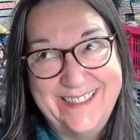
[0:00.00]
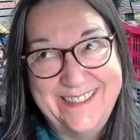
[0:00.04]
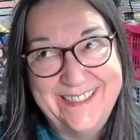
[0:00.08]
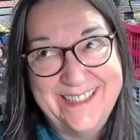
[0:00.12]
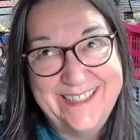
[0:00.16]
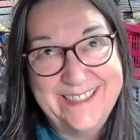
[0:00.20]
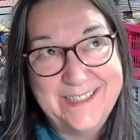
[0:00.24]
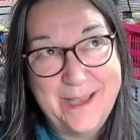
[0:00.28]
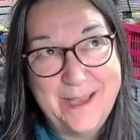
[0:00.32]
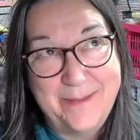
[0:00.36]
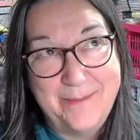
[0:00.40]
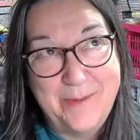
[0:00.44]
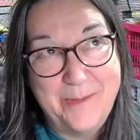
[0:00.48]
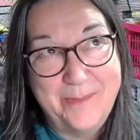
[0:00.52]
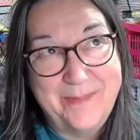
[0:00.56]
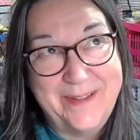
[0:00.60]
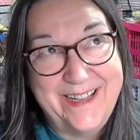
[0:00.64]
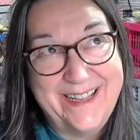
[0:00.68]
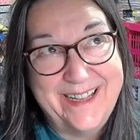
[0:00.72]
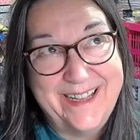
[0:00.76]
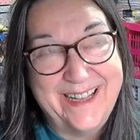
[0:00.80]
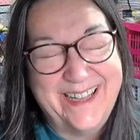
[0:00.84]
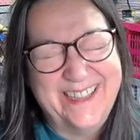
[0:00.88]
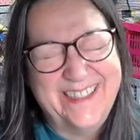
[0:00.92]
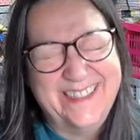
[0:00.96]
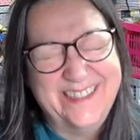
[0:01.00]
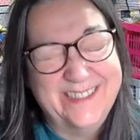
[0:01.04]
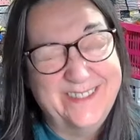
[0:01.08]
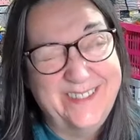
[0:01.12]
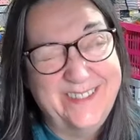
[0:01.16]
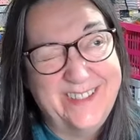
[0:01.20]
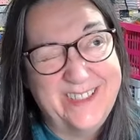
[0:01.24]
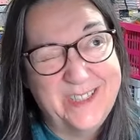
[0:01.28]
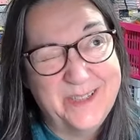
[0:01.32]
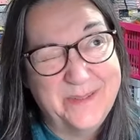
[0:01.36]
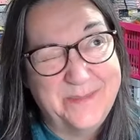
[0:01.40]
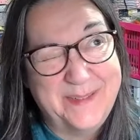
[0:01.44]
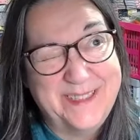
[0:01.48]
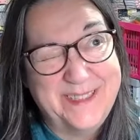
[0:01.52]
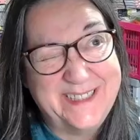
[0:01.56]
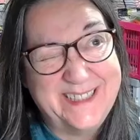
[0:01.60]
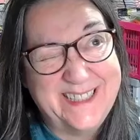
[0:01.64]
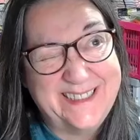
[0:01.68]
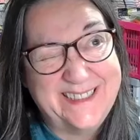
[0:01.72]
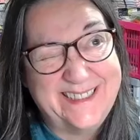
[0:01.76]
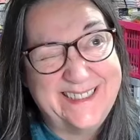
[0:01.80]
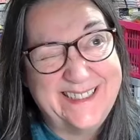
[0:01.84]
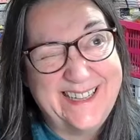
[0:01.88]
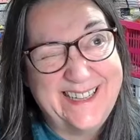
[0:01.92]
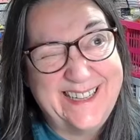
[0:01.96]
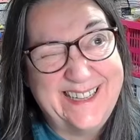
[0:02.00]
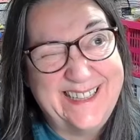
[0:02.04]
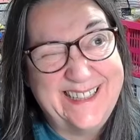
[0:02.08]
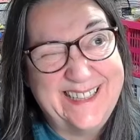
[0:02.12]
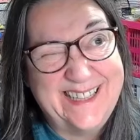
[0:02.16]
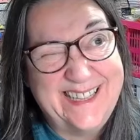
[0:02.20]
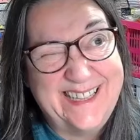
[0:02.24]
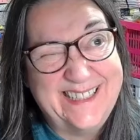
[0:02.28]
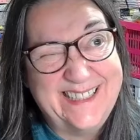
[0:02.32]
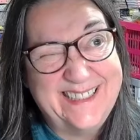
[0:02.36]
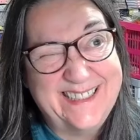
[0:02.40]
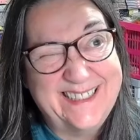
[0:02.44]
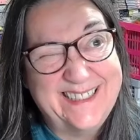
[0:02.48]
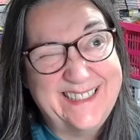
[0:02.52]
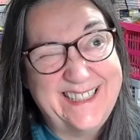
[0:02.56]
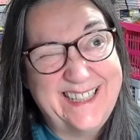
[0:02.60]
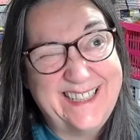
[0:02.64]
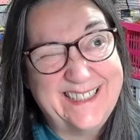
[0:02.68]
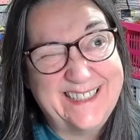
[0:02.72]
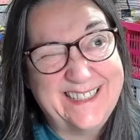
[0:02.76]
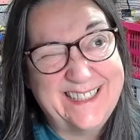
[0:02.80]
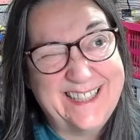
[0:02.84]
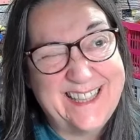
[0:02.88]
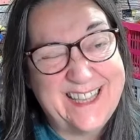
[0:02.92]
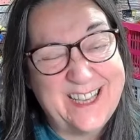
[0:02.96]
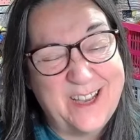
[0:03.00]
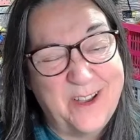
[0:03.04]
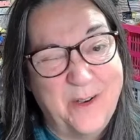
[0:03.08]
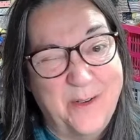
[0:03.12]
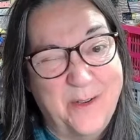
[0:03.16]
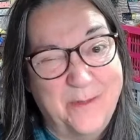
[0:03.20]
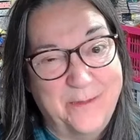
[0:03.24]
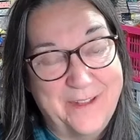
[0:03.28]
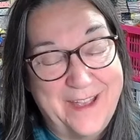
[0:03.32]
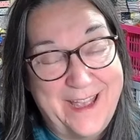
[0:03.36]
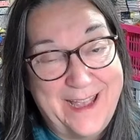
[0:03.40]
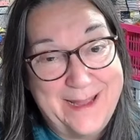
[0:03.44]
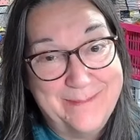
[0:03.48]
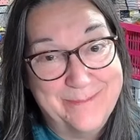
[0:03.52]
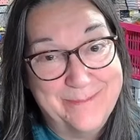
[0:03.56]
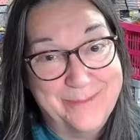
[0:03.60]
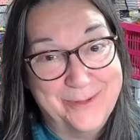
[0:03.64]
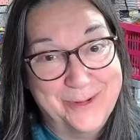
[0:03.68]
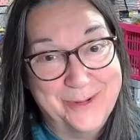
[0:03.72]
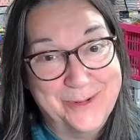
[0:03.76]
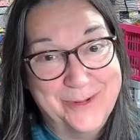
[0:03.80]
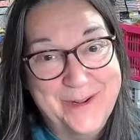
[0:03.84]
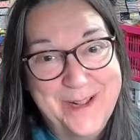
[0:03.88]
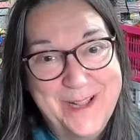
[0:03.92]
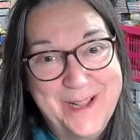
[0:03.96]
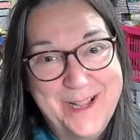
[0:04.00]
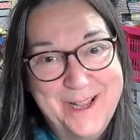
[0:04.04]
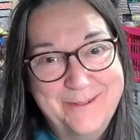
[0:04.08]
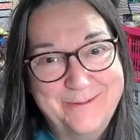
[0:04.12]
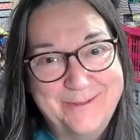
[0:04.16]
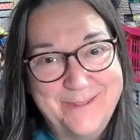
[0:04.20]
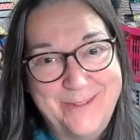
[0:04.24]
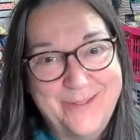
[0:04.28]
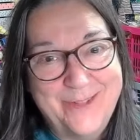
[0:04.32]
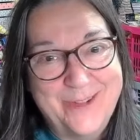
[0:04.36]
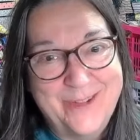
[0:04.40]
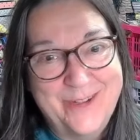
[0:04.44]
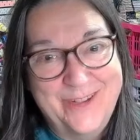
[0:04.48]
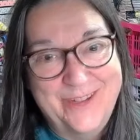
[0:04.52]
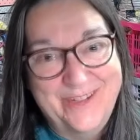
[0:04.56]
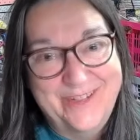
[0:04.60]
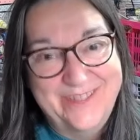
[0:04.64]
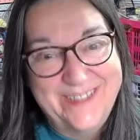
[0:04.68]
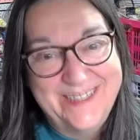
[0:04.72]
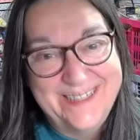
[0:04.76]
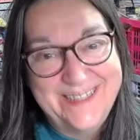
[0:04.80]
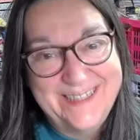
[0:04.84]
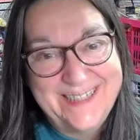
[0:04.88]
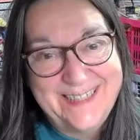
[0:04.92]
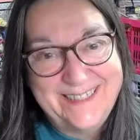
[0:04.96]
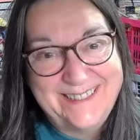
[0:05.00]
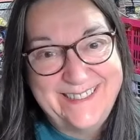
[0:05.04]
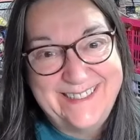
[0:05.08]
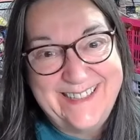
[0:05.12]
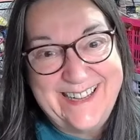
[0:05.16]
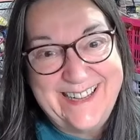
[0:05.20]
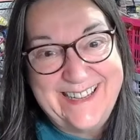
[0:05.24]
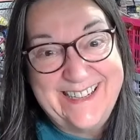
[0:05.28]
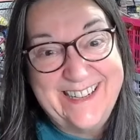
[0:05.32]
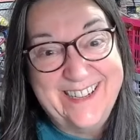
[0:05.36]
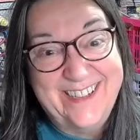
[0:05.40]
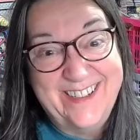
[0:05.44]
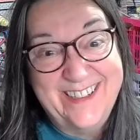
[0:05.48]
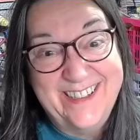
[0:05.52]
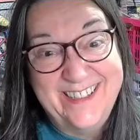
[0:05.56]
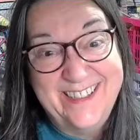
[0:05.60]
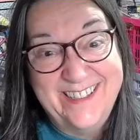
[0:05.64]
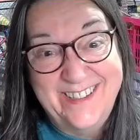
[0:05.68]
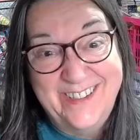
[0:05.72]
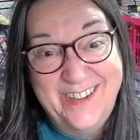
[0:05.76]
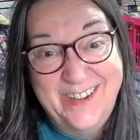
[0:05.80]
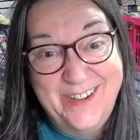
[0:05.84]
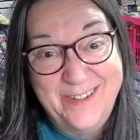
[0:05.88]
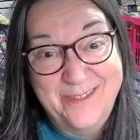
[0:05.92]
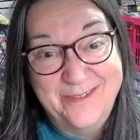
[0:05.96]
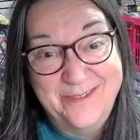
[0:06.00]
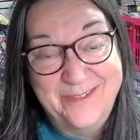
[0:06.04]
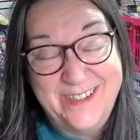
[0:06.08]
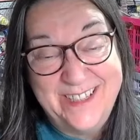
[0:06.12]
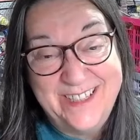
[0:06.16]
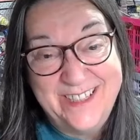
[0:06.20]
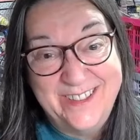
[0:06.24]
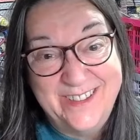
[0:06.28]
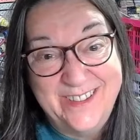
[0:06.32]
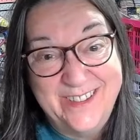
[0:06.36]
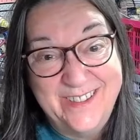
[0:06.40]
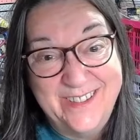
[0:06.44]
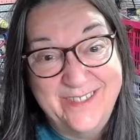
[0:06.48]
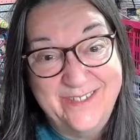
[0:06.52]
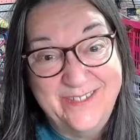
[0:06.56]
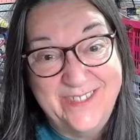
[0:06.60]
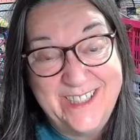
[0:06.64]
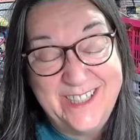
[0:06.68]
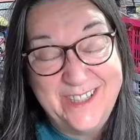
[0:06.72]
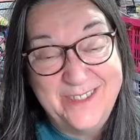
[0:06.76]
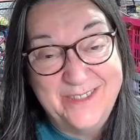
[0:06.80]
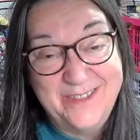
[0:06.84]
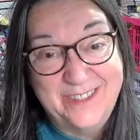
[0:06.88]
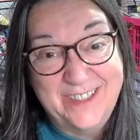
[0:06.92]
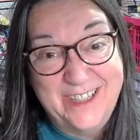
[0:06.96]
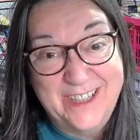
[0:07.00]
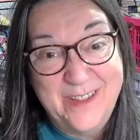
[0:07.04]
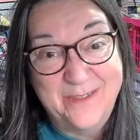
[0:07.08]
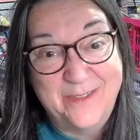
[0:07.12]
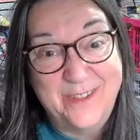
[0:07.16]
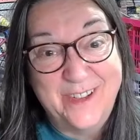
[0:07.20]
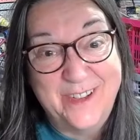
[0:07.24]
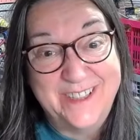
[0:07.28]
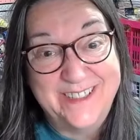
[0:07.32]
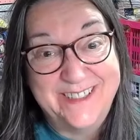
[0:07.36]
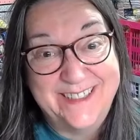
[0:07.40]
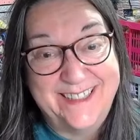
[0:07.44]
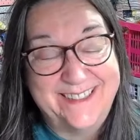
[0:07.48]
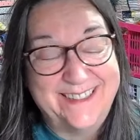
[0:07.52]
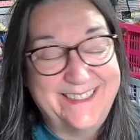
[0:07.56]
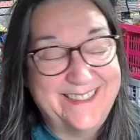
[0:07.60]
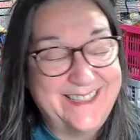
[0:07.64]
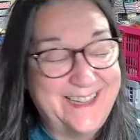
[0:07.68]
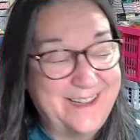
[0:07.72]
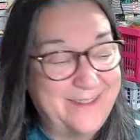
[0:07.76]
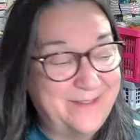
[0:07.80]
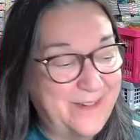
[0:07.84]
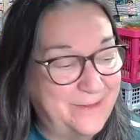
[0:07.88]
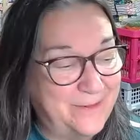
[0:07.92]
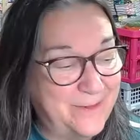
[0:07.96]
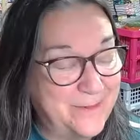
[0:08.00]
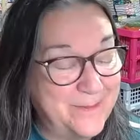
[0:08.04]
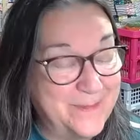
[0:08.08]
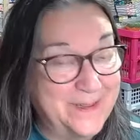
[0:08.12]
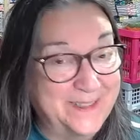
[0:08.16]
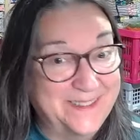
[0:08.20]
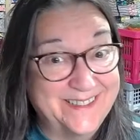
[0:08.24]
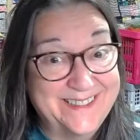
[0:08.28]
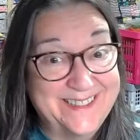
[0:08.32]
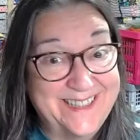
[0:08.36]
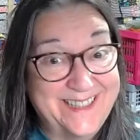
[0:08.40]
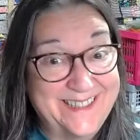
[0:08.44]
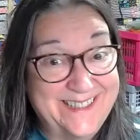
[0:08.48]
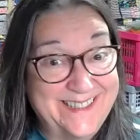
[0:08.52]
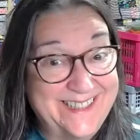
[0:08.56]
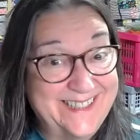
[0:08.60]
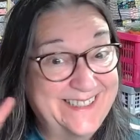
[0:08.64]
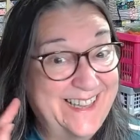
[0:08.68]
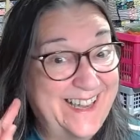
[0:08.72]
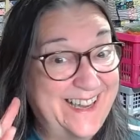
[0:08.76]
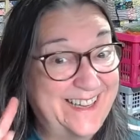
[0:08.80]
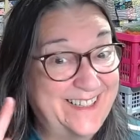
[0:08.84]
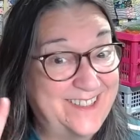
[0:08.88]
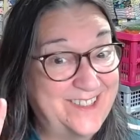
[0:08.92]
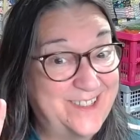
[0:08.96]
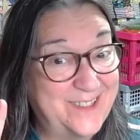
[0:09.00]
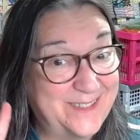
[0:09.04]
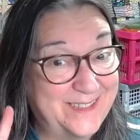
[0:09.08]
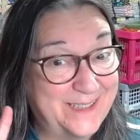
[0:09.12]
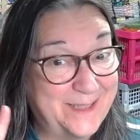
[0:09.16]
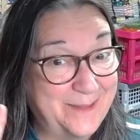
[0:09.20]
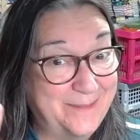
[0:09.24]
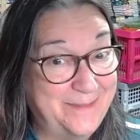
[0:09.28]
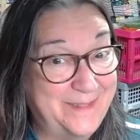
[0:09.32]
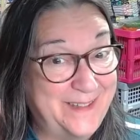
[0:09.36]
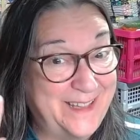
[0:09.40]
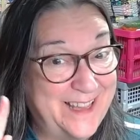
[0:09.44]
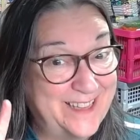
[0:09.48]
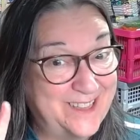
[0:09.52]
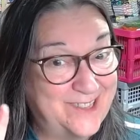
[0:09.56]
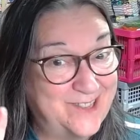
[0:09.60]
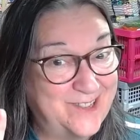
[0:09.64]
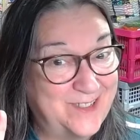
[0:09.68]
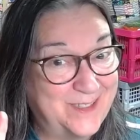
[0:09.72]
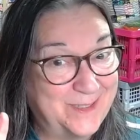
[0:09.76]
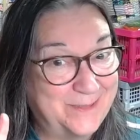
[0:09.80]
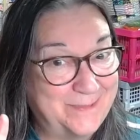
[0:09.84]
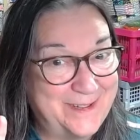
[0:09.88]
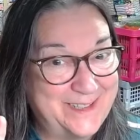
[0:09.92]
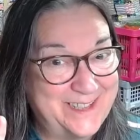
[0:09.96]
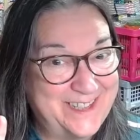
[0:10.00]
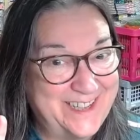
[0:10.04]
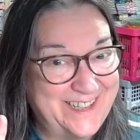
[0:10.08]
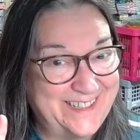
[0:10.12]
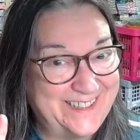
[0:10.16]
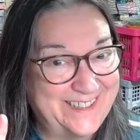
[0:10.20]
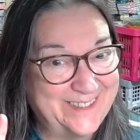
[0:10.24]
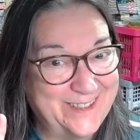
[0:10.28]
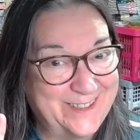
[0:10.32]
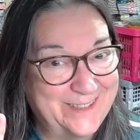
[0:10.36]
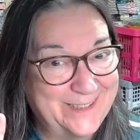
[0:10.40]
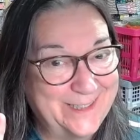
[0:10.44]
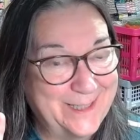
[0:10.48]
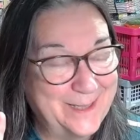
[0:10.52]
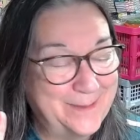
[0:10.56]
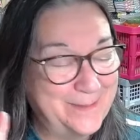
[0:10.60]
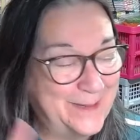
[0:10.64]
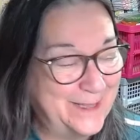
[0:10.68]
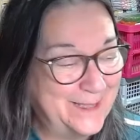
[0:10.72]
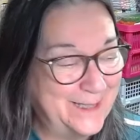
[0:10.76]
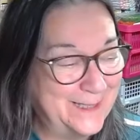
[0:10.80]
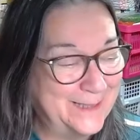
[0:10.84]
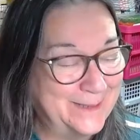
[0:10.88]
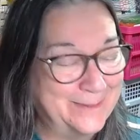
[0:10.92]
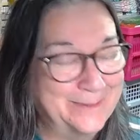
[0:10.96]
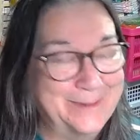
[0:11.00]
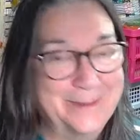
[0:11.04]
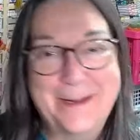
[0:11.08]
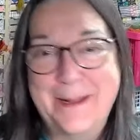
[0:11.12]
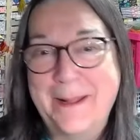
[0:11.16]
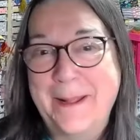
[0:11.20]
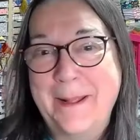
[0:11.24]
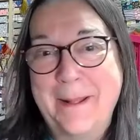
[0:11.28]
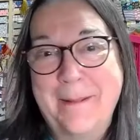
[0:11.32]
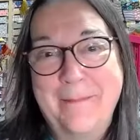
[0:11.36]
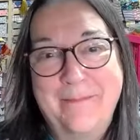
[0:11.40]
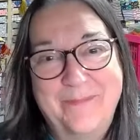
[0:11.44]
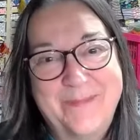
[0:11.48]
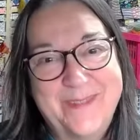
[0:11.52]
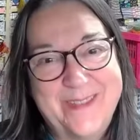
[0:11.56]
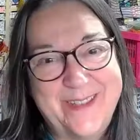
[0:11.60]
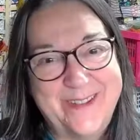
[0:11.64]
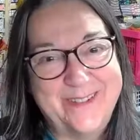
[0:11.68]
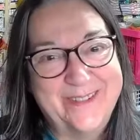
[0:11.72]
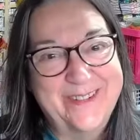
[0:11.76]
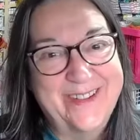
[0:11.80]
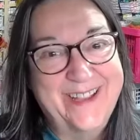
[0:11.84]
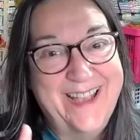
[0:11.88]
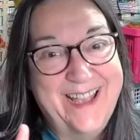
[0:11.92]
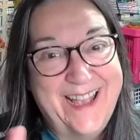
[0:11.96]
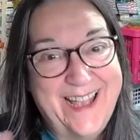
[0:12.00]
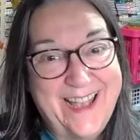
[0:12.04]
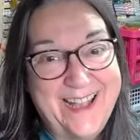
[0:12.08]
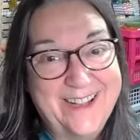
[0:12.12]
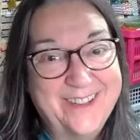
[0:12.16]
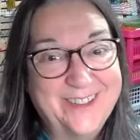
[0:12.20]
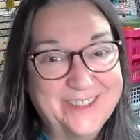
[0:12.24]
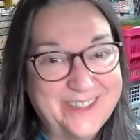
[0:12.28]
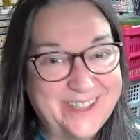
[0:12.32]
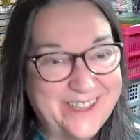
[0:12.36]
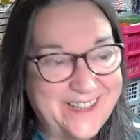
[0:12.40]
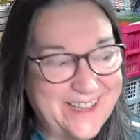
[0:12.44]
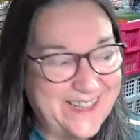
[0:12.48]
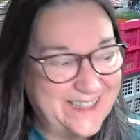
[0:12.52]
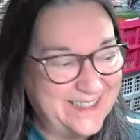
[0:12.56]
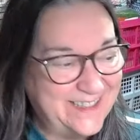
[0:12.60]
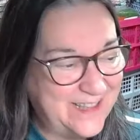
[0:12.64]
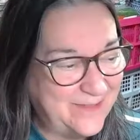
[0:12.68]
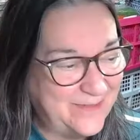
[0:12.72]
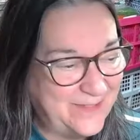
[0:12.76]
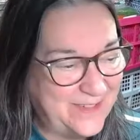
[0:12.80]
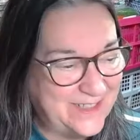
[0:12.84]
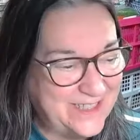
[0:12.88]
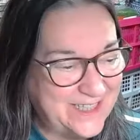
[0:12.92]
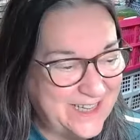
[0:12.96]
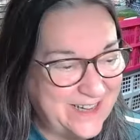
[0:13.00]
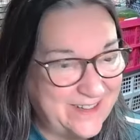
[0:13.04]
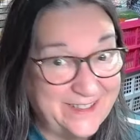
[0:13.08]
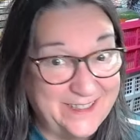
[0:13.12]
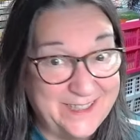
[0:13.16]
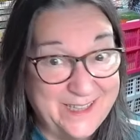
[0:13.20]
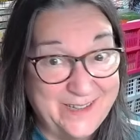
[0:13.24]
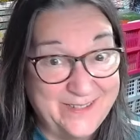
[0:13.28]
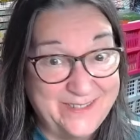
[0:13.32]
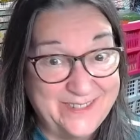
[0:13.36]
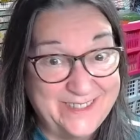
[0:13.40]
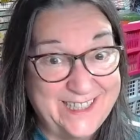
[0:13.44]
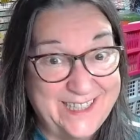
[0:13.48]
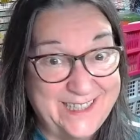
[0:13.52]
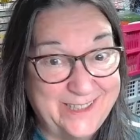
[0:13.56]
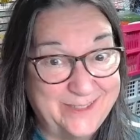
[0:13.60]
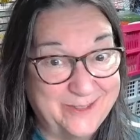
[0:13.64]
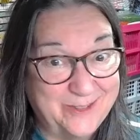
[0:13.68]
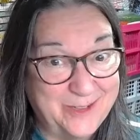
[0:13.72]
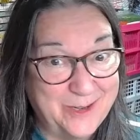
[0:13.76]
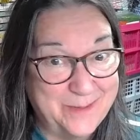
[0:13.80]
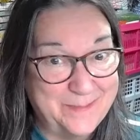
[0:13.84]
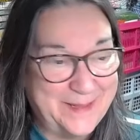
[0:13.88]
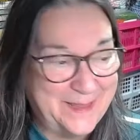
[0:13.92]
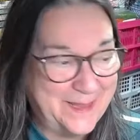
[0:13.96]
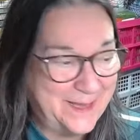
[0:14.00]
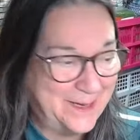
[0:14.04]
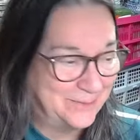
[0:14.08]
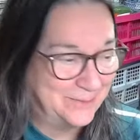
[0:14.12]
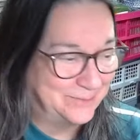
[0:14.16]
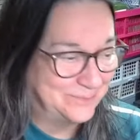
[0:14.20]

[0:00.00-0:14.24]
coming weekend, which will be Saturday the 6th of April. We've got our Saturday night live. We do one on the first Saturday of every month, and there's something extra special exciting about this one. So hang on to the end of the video and I will tell you all about that.